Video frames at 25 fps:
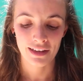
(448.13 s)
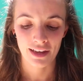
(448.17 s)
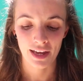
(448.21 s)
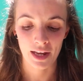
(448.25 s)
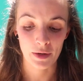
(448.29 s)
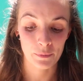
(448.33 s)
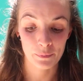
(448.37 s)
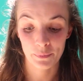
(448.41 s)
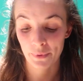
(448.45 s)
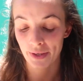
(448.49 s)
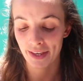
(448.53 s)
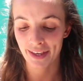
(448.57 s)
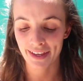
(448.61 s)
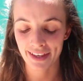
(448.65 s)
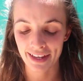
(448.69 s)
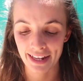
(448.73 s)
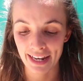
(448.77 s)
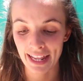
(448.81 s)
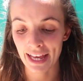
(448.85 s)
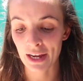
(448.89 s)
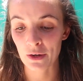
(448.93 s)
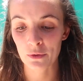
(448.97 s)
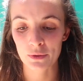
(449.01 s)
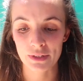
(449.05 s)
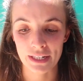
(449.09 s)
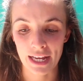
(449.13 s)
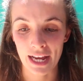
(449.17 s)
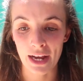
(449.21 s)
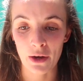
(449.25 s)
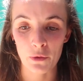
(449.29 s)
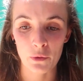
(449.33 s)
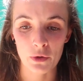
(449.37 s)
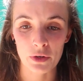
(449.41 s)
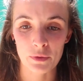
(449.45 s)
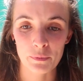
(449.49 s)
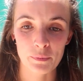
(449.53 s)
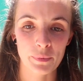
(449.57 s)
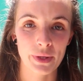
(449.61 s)
and being allowed
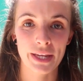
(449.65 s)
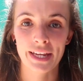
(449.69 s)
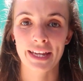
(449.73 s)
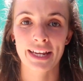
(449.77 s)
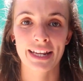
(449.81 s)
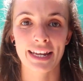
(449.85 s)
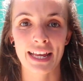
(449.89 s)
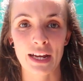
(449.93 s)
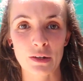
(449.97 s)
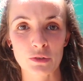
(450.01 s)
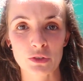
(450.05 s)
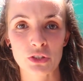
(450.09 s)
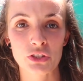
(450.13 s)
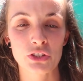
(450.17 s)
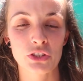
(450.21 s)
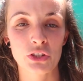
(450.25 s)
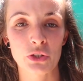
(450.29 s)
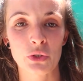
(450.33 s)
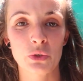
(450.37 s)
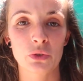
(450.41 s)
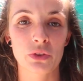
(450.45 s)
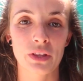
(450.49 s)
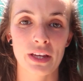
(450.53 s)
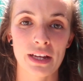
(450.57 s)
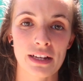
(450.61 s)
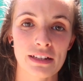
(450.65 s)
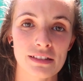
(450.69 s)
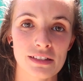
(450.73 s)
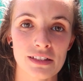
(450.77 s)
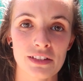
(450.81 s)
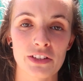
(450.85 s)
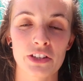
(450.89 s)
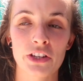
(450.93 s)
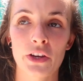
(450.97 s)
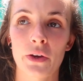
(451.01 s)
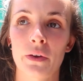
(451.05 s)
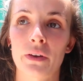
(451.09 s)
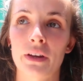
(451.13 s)
out and being allowed to do things
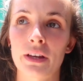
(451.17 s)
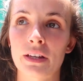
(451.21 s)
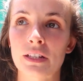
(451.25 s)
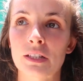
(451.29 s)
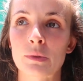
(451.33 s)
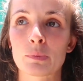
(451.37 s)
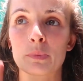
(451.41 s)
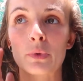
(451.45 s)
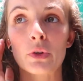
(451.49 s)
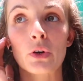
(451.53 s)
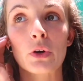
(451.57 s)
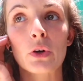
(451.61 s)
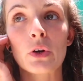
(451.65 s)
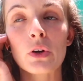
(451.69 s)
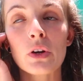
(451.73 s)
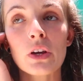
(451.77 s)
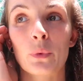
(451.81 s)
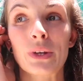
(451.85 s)
and go and explore.